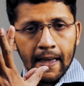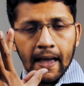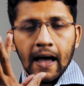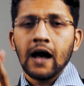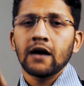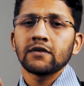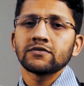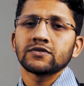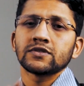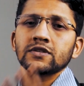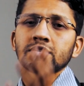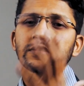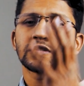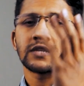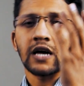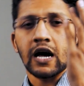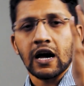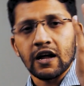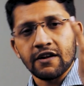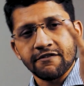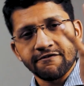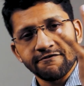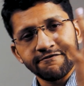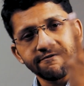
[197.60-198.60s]
Houses
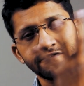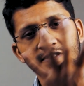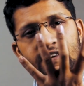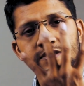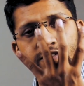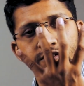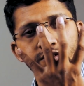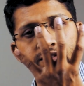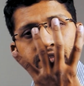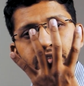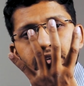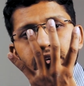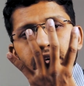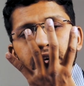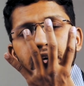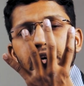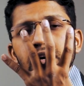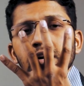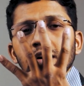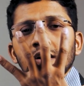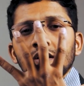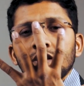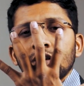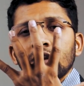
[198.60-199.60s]
are fixed.
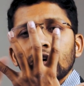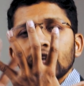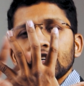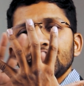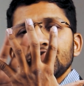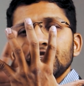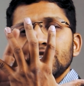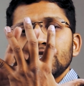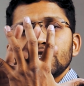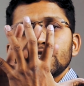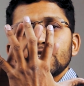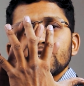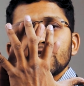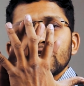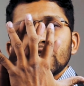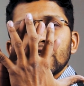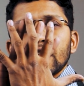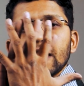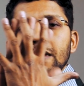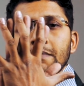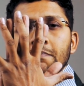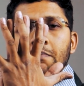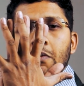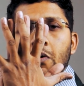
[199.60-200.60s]
Rashis
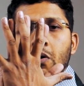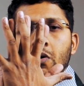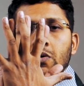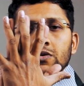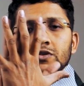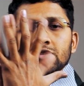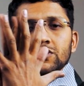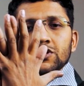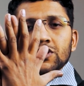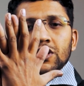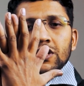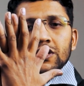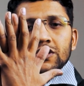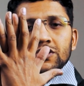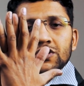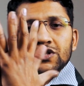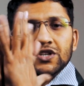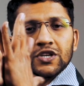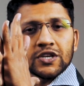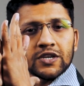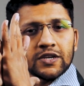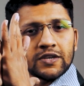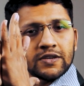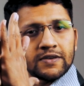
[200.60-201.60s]
keep on
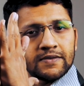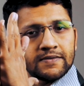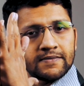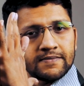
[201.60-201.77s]
changing.